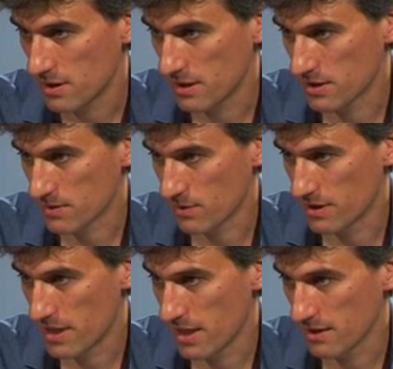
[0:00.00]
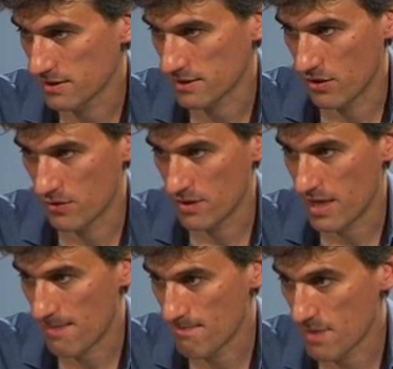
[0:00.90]
and this one here, so
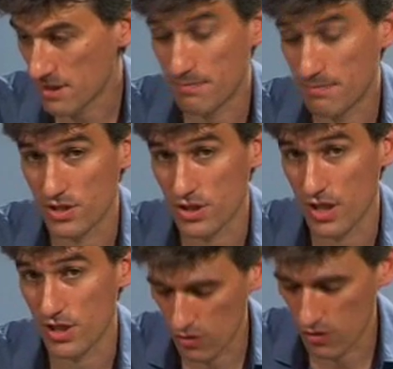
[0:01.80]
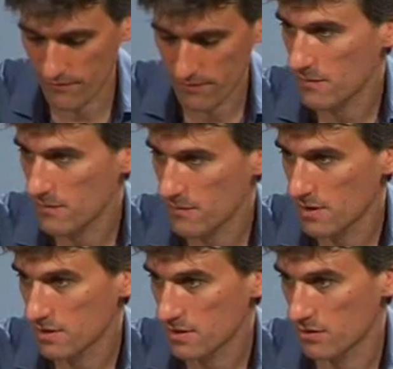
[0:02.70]
it must be exchanged off.
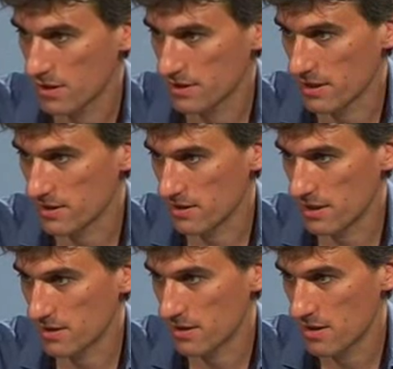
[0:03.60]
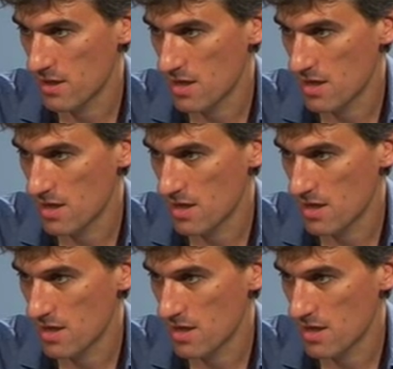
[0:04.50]
So knight takes knight.